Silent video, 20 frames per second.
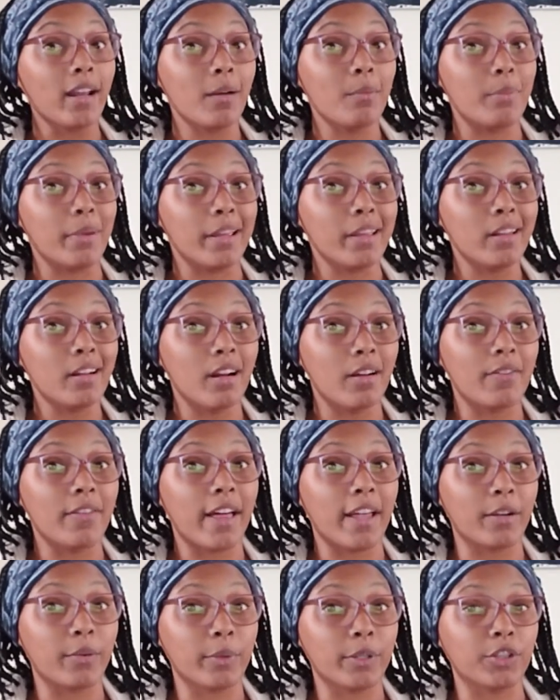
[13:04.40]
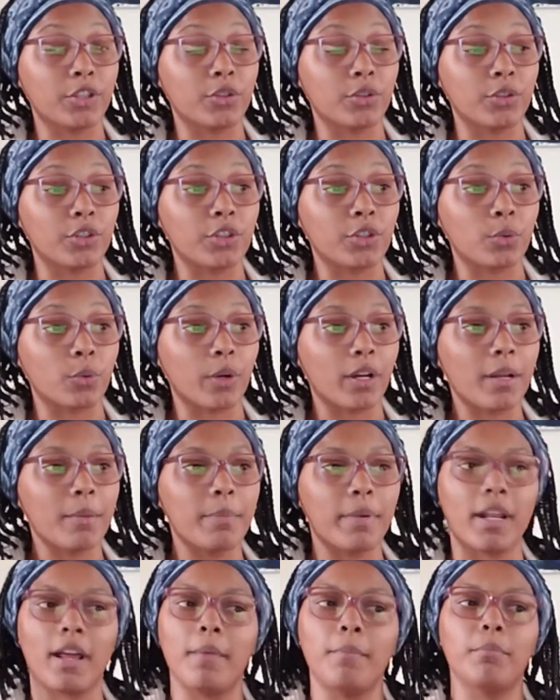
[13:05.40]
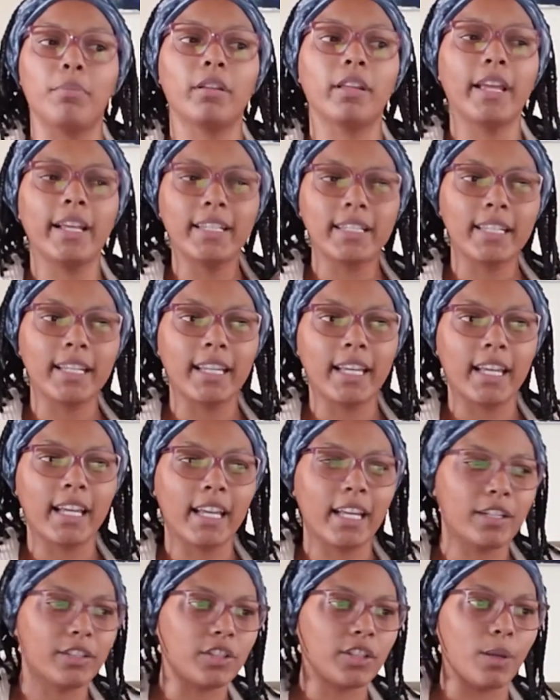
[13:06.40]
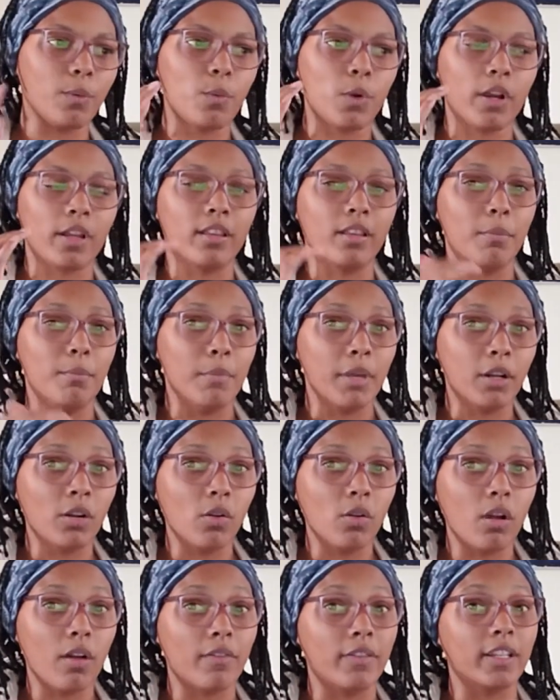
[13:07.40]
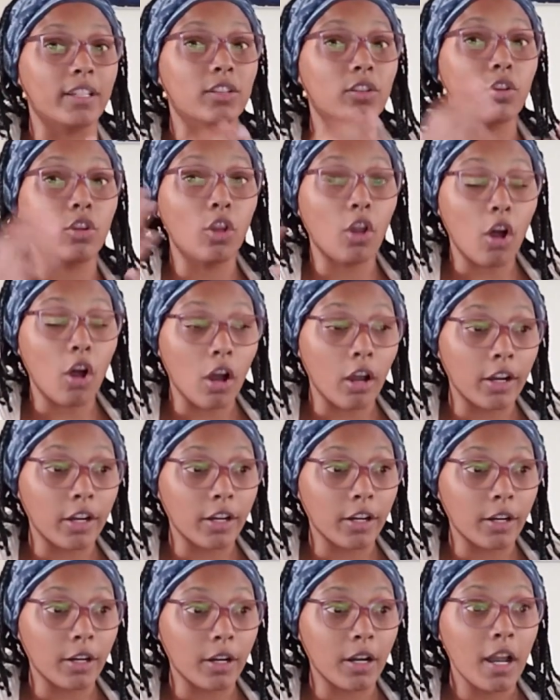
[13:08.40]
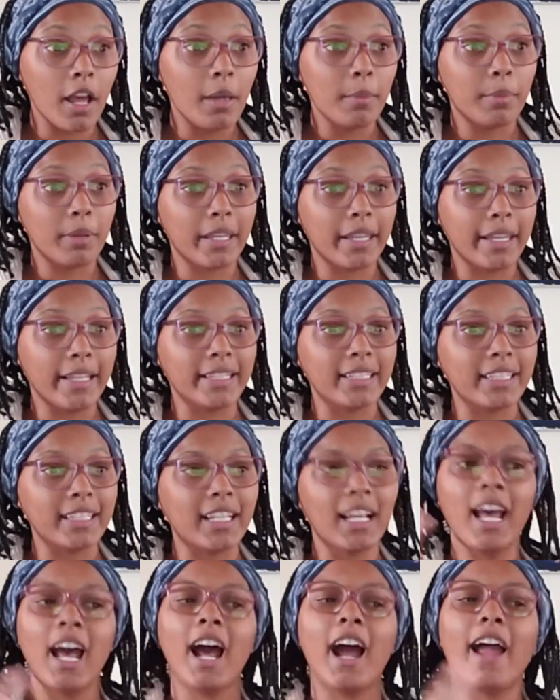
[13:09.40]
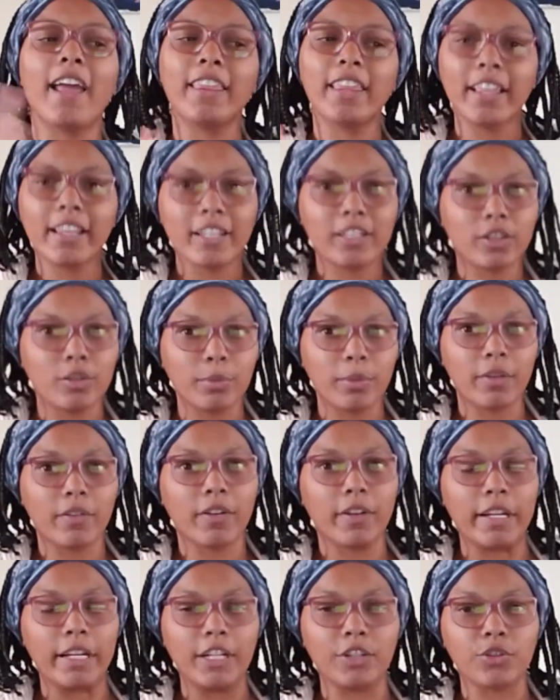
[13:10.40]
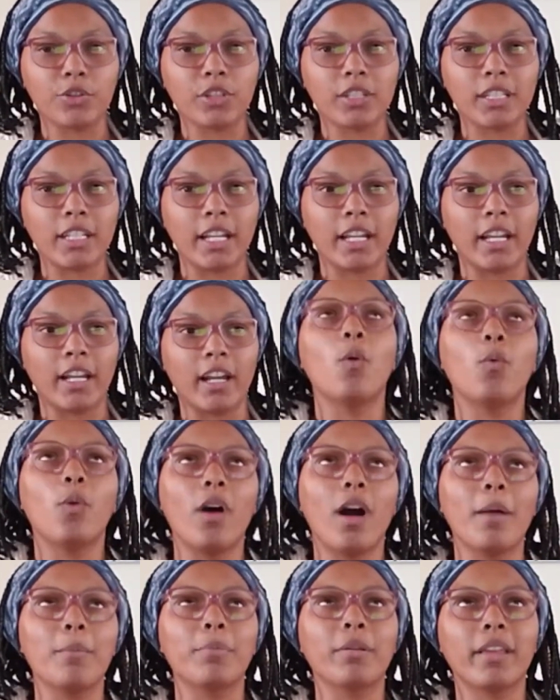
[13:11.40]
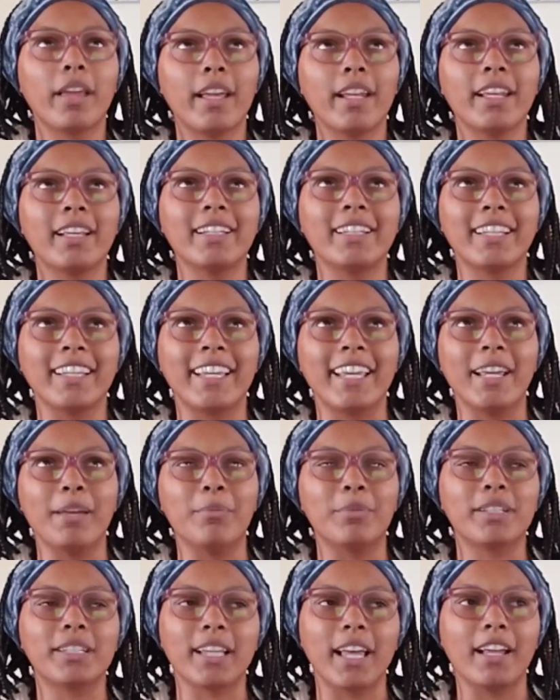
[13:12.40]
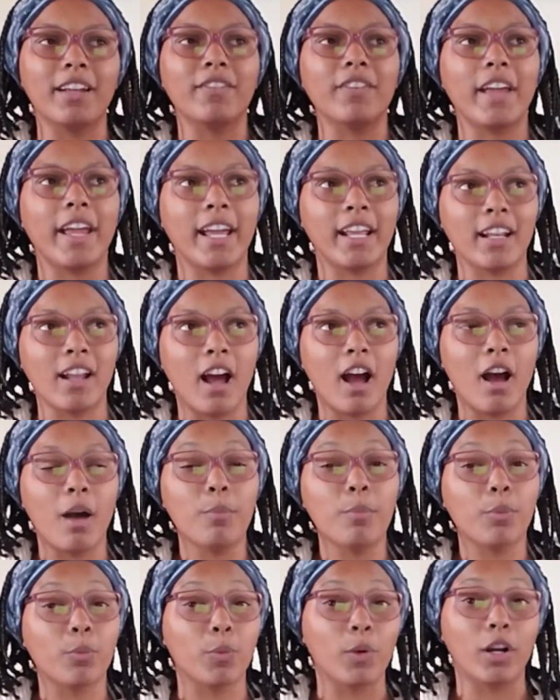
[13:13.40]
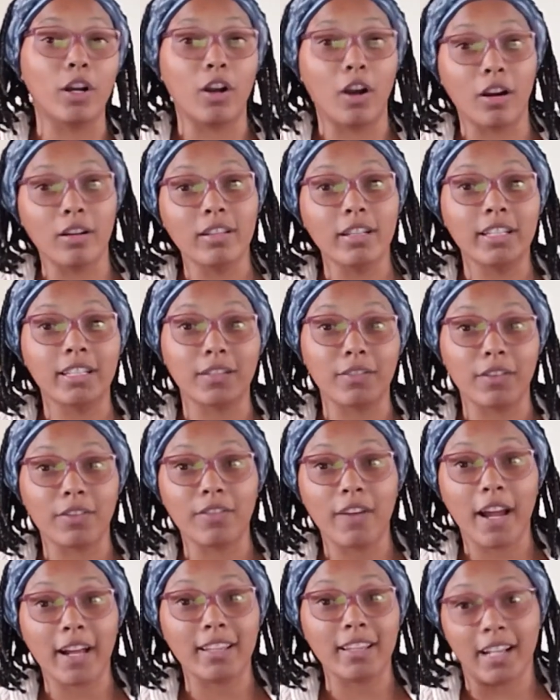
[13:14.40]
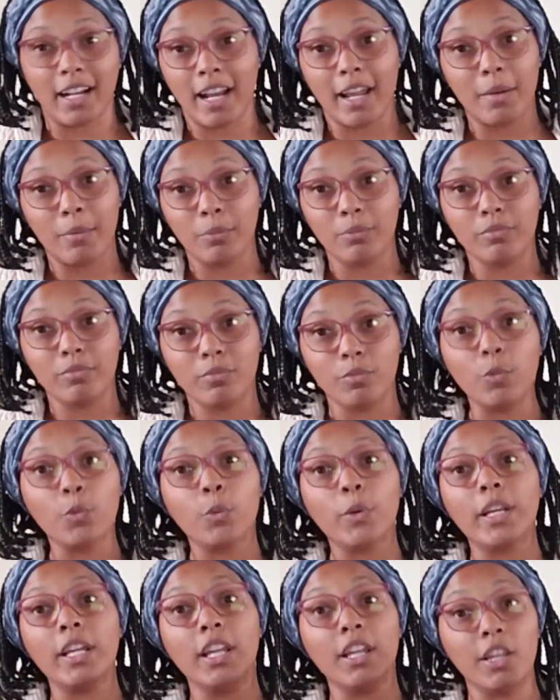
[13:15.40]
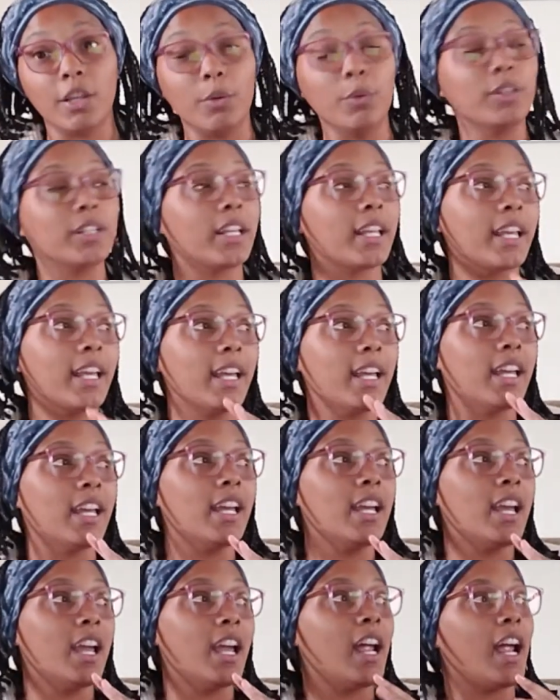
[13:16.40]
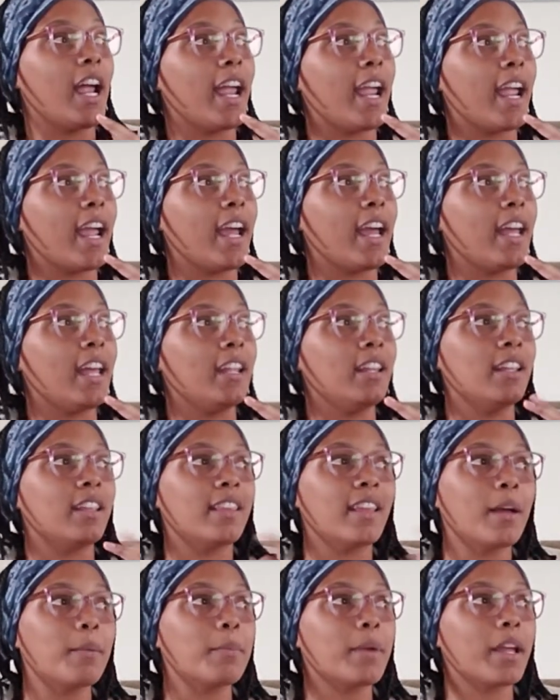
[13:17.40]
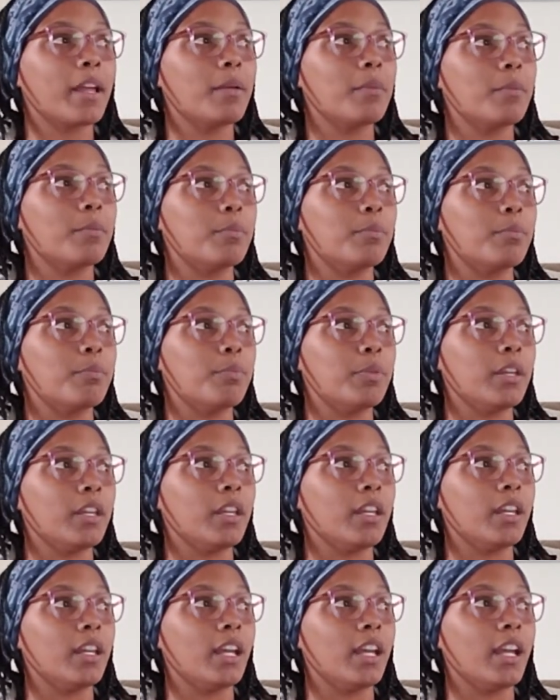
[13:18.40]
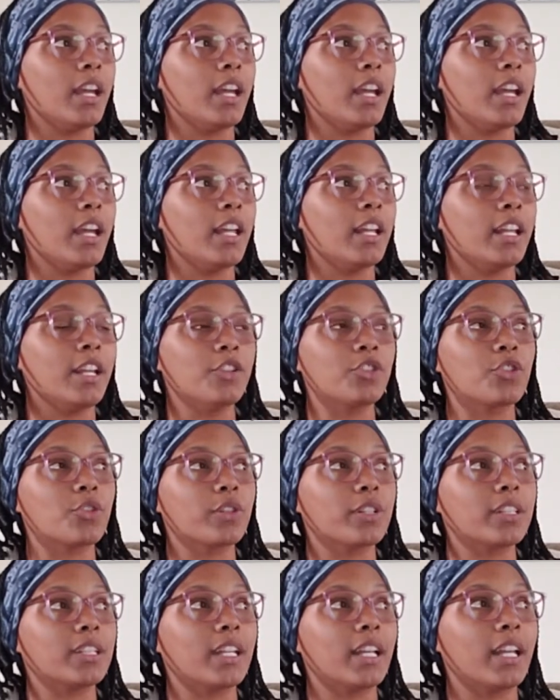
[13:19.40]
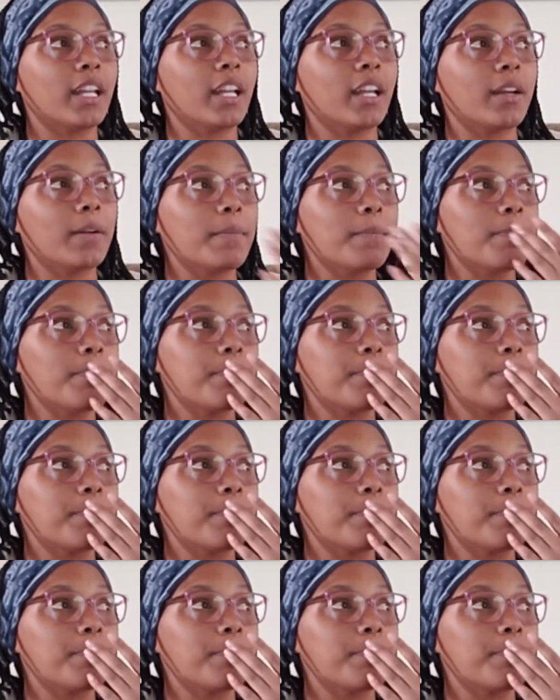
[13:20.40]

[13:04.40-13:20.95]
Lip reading: a bit of that original story, but I'm placing it somewhere in the middle of this longer piece. I think this will be very interesting. Well, I'm planning to keep Sleight of Hand up regardless of the fact that I'm reusing it. And that might be an interesting